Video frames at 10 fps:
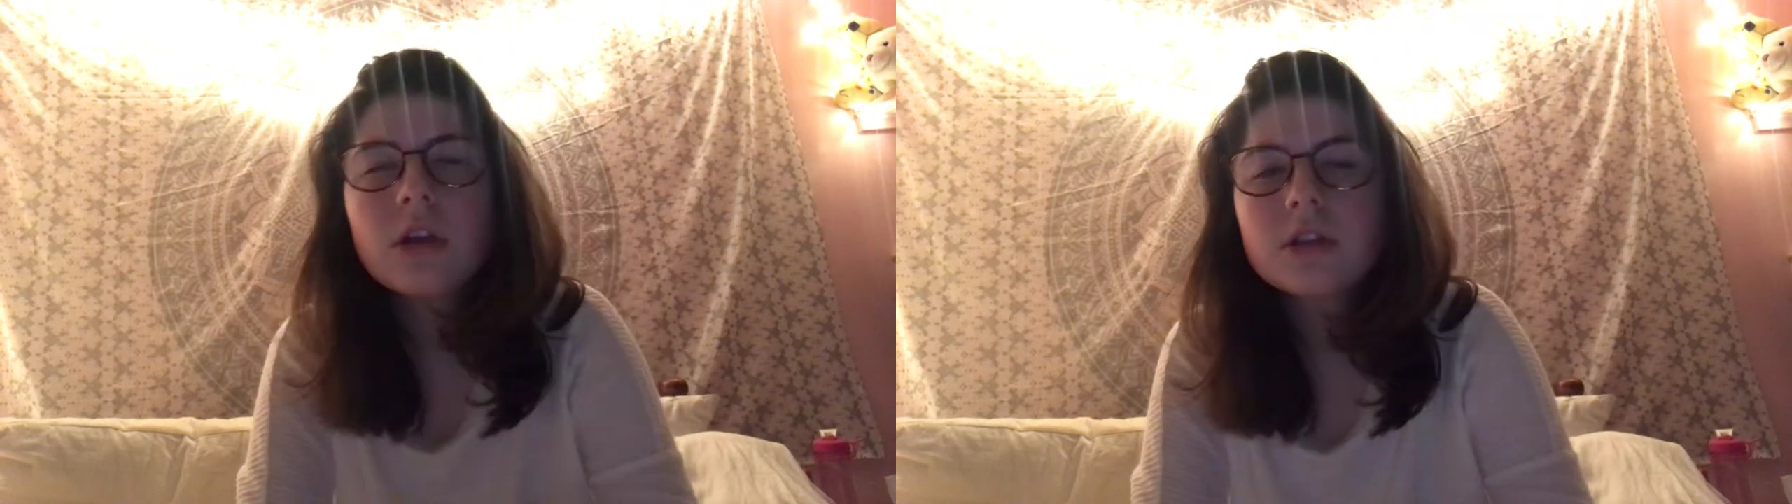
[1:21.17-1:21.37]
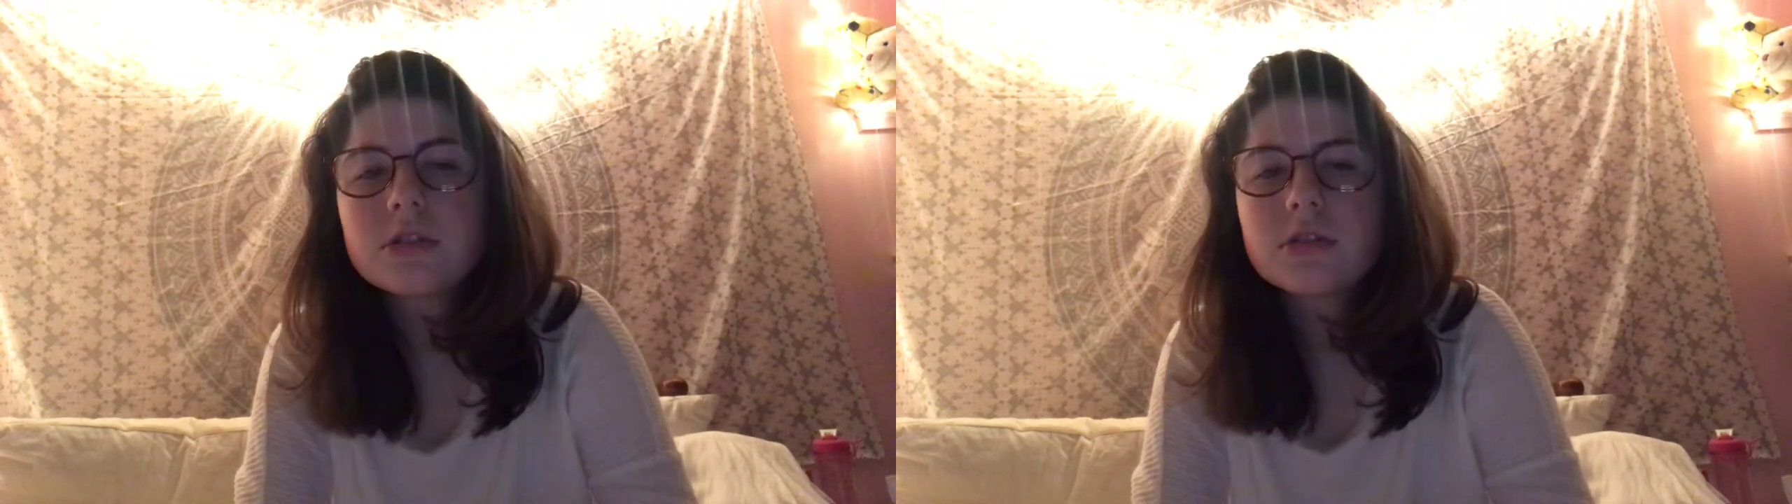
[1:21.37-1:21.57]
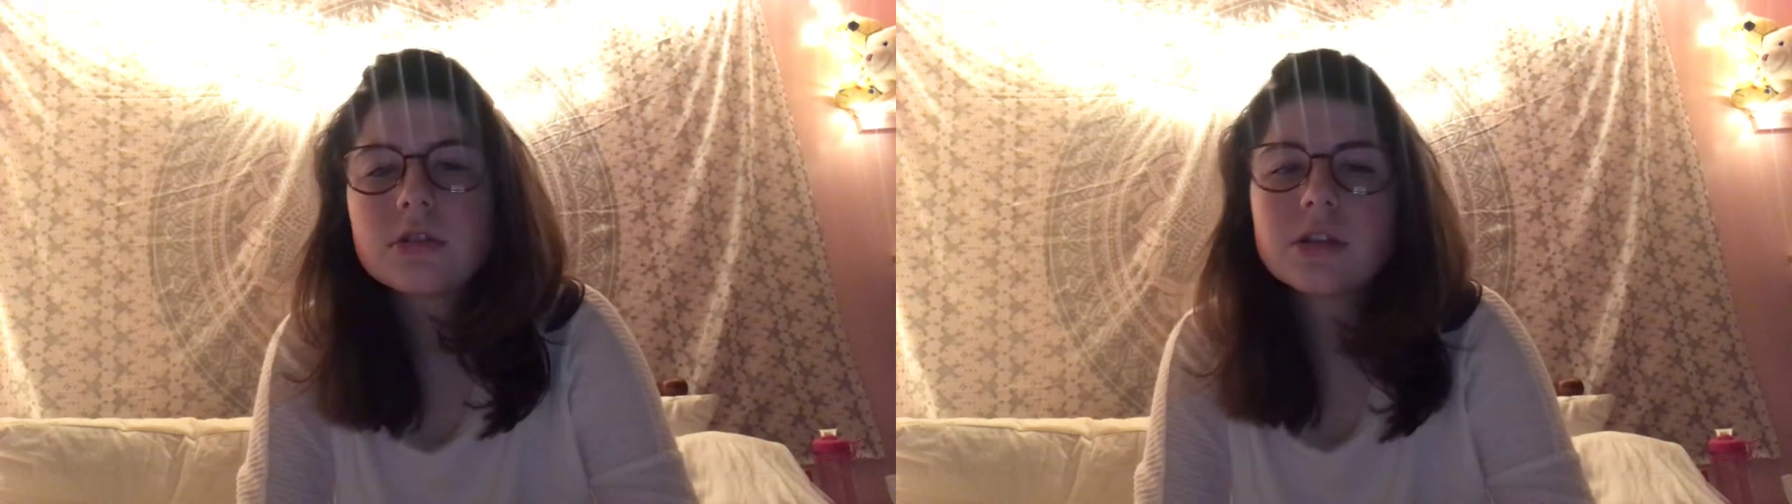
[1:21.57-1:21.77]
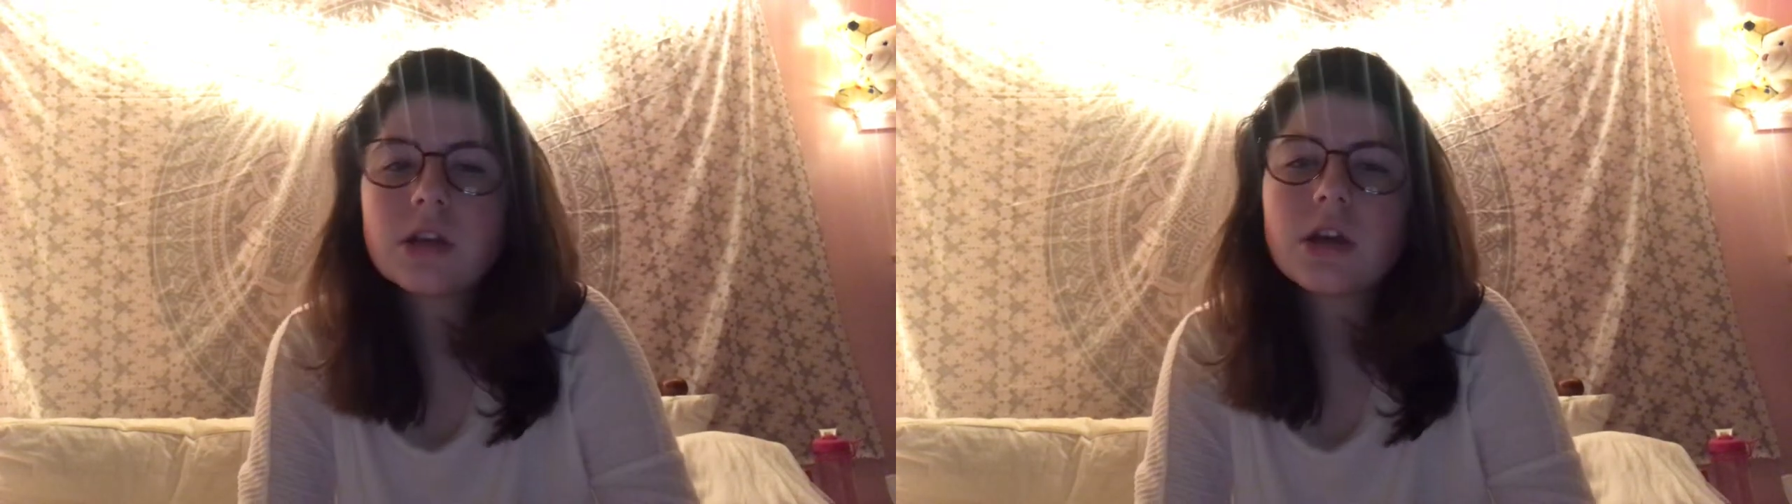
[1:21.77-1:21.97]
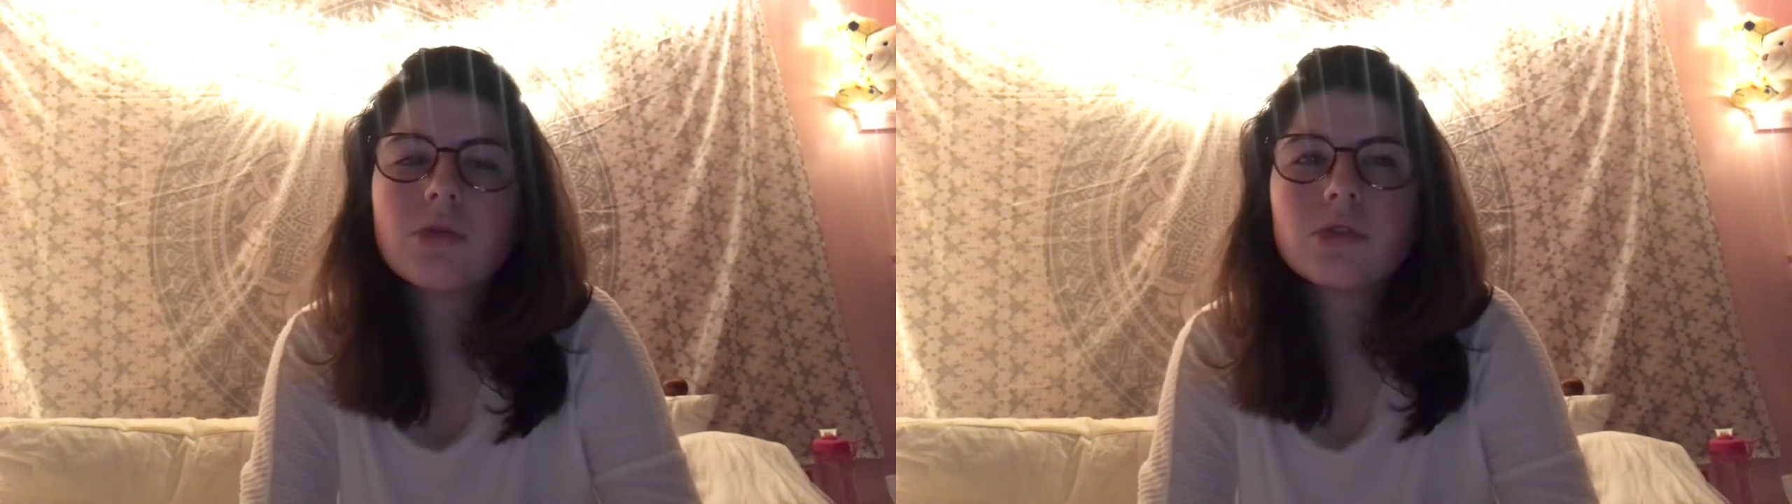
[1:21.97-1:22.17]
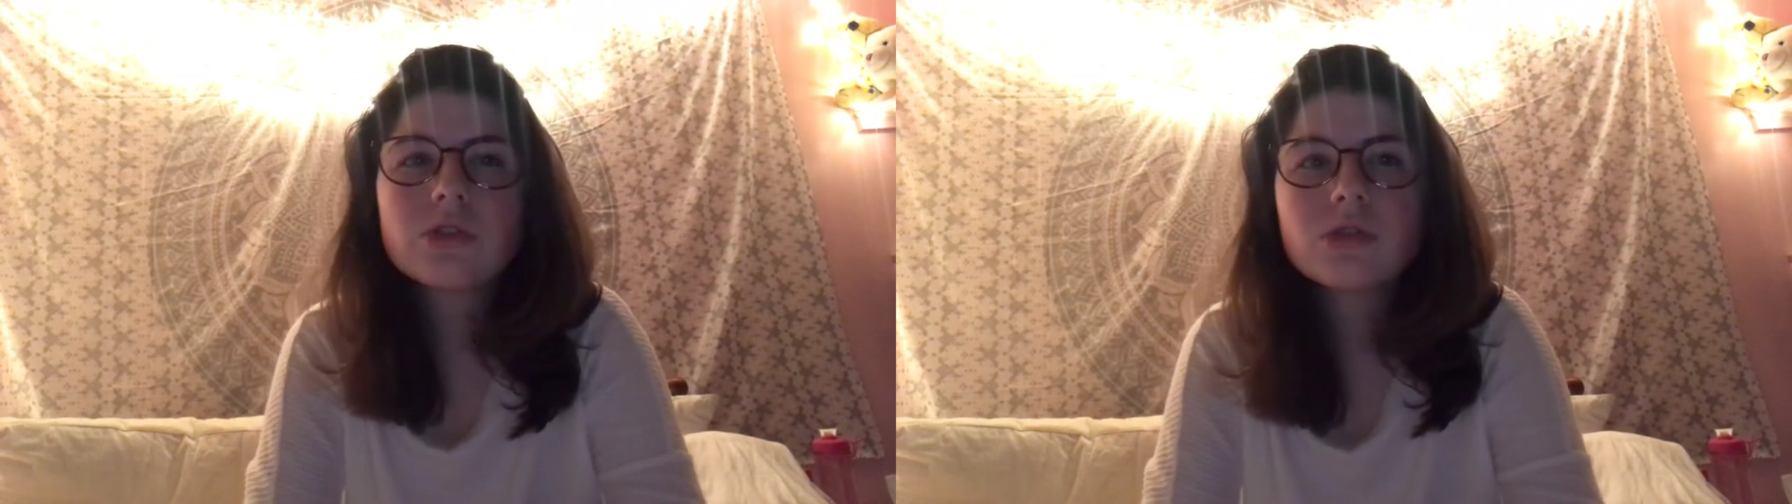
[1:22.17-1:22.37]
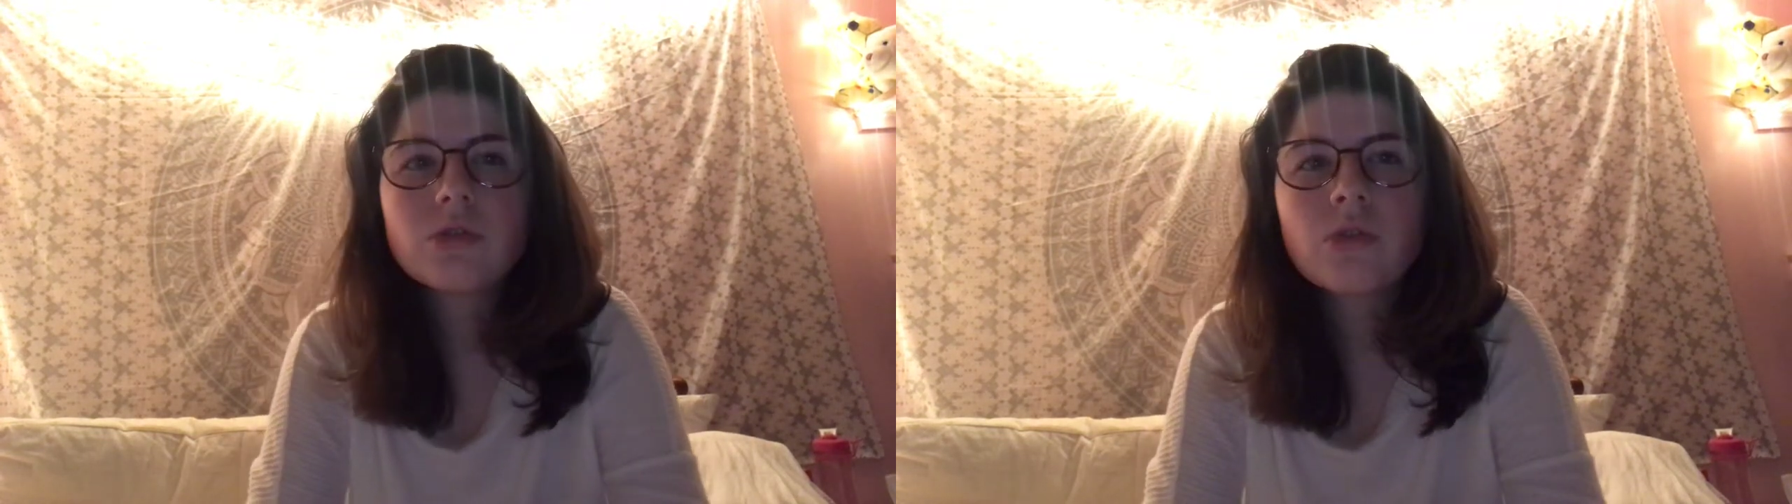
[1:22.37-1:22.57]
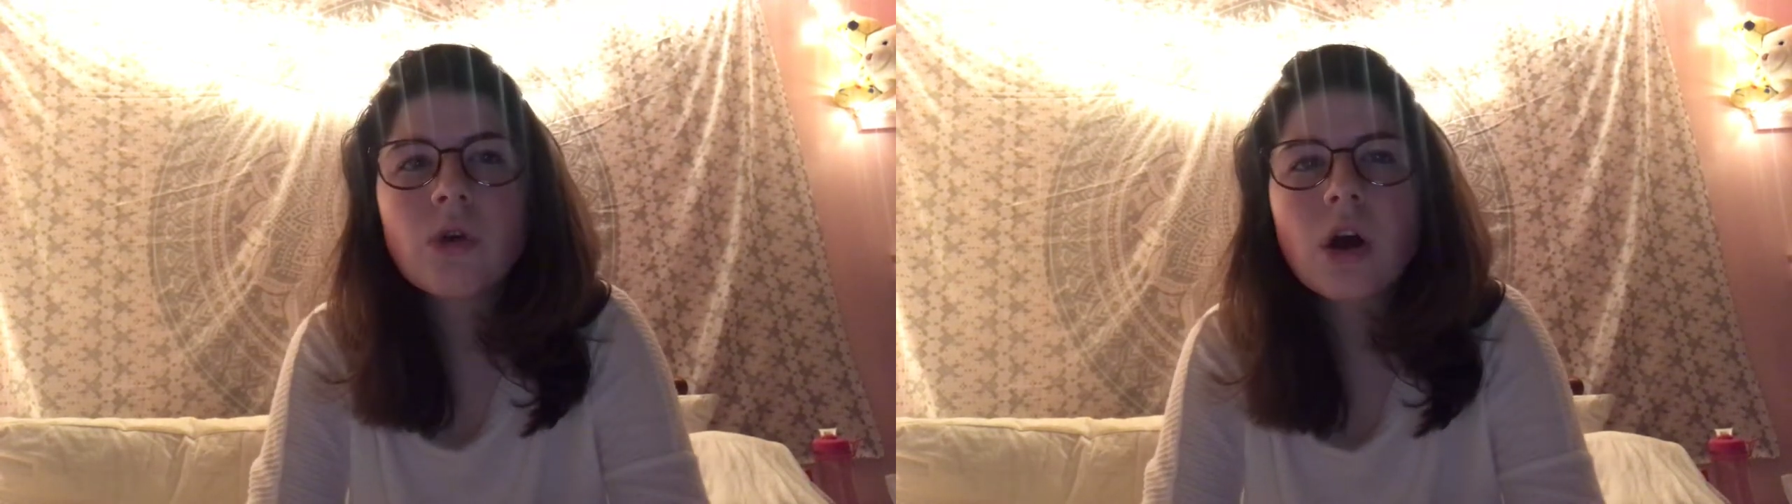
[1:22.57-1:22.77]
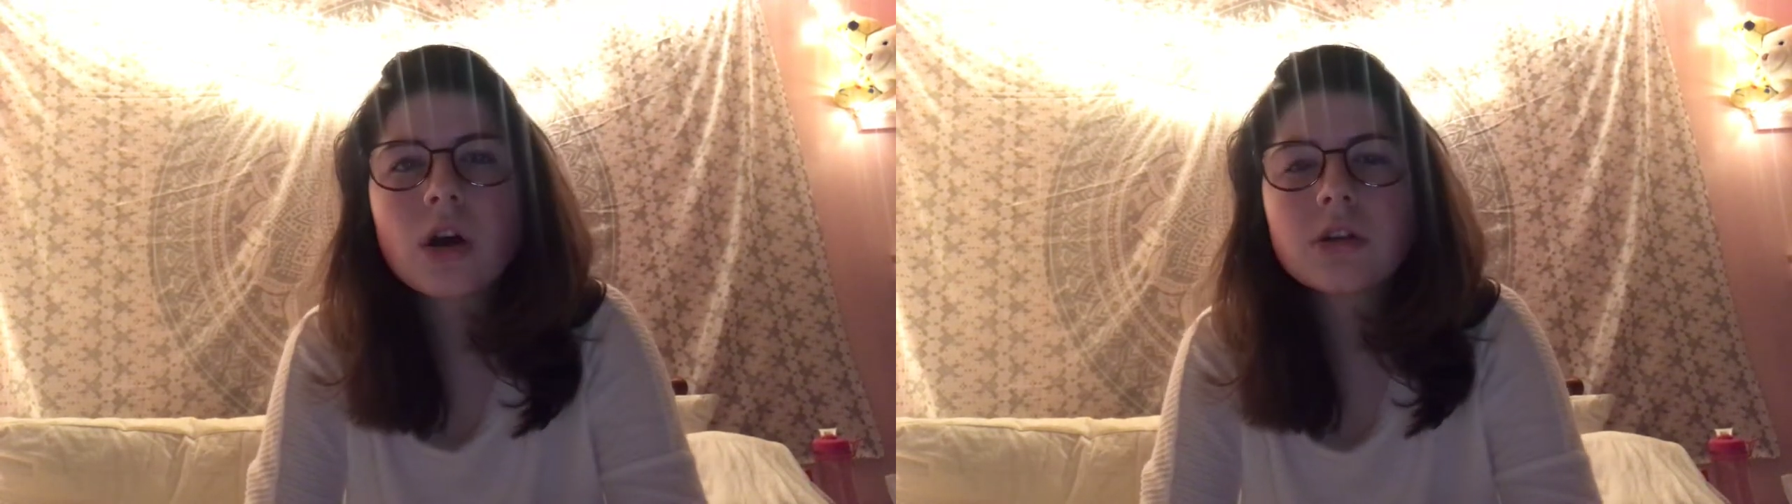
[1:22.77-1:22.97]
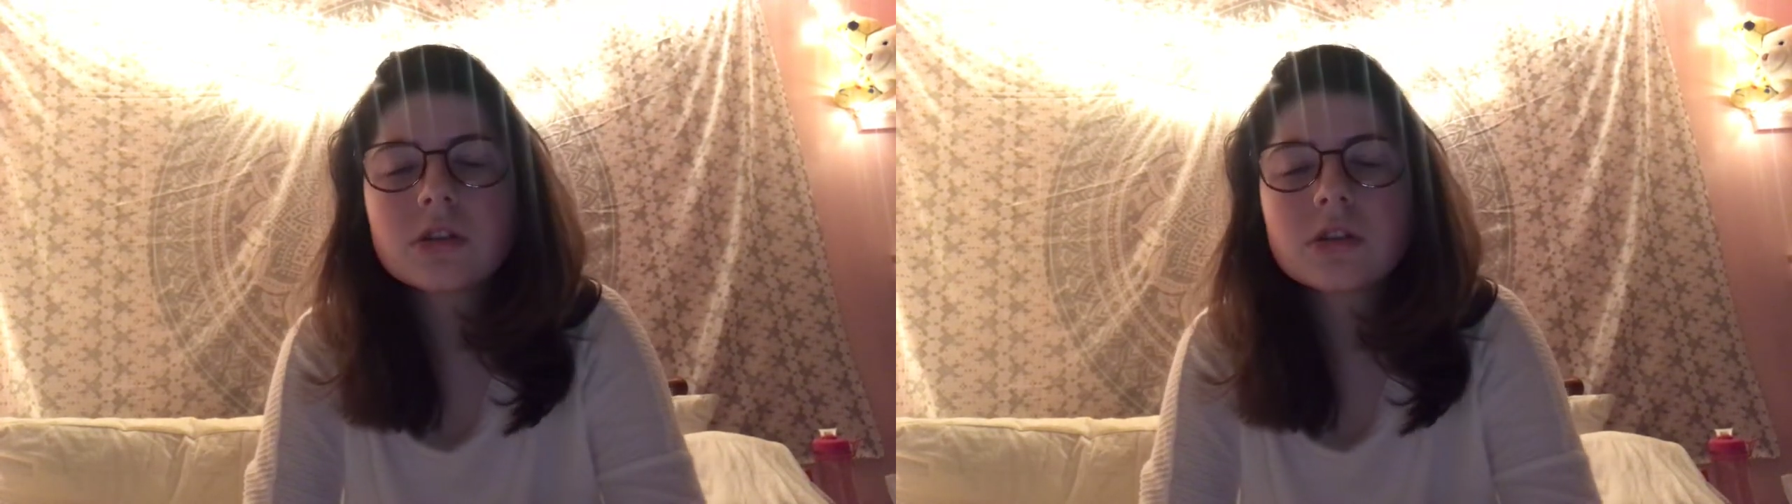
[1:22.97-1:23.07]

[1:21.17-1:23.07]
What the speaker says: So say what you wanna,